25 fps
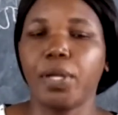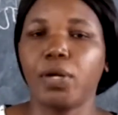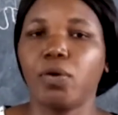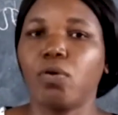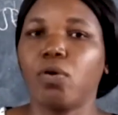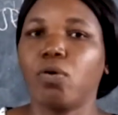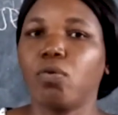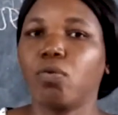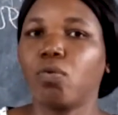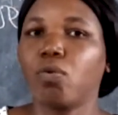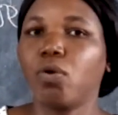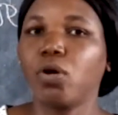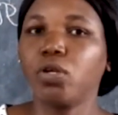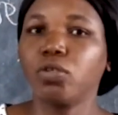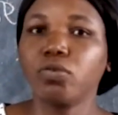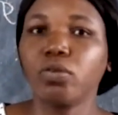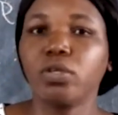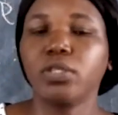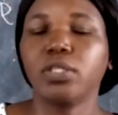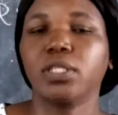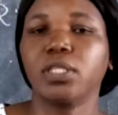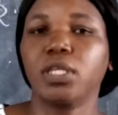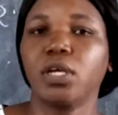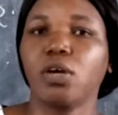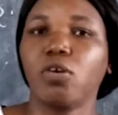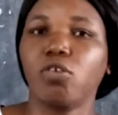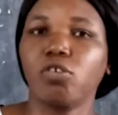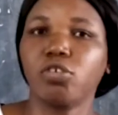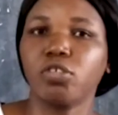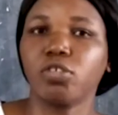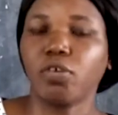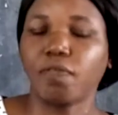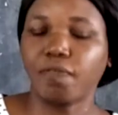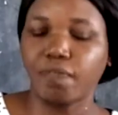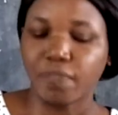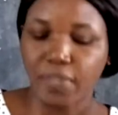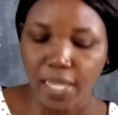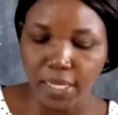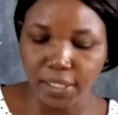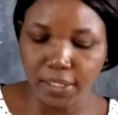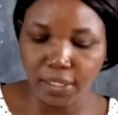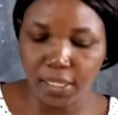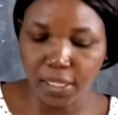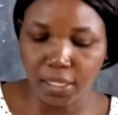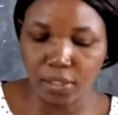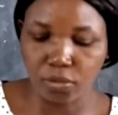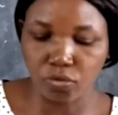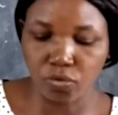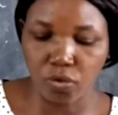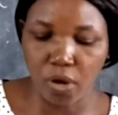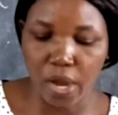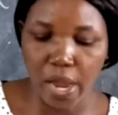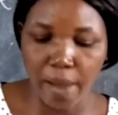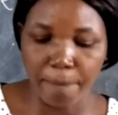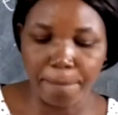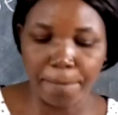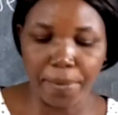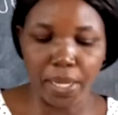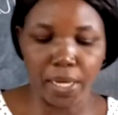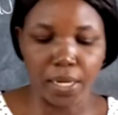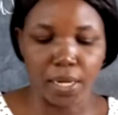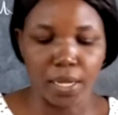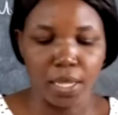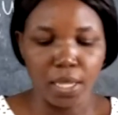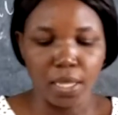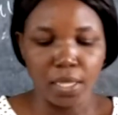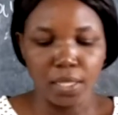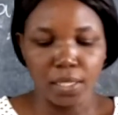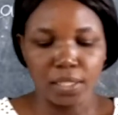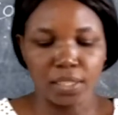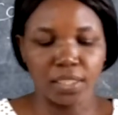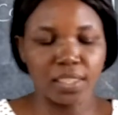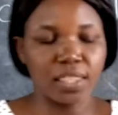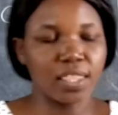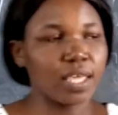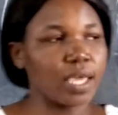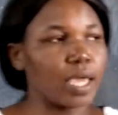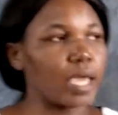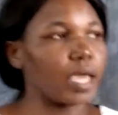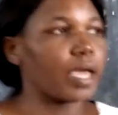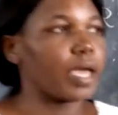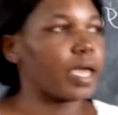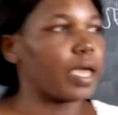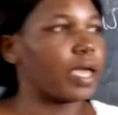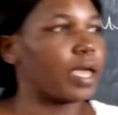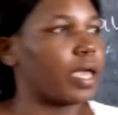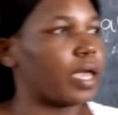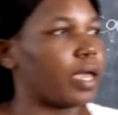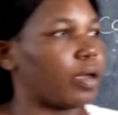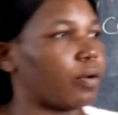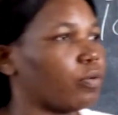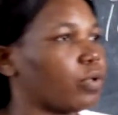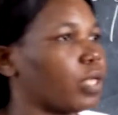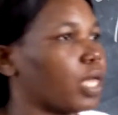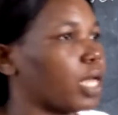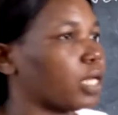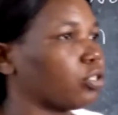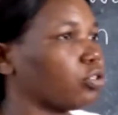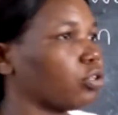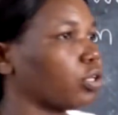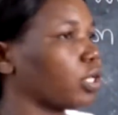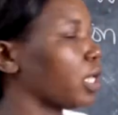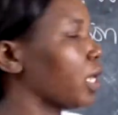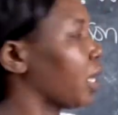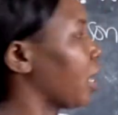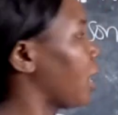or what was the cause of that thing to happen. There we are talking